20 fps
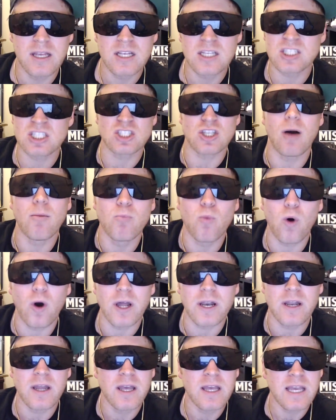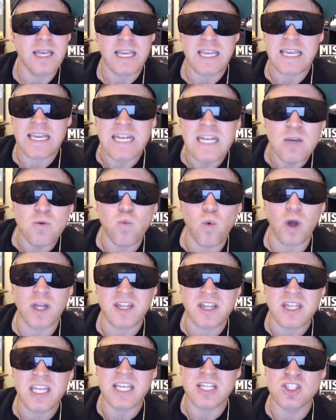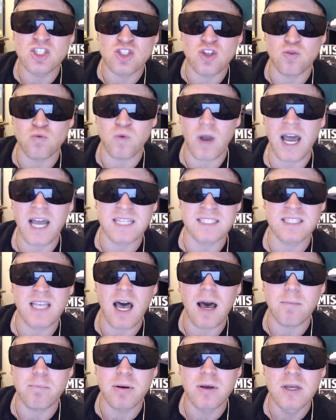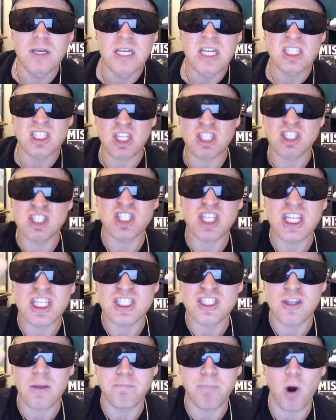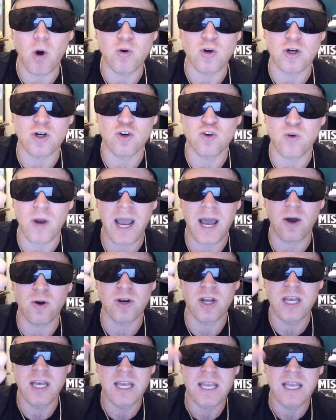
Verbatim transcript: Someone, anyone needs to rise up to seize the poker crown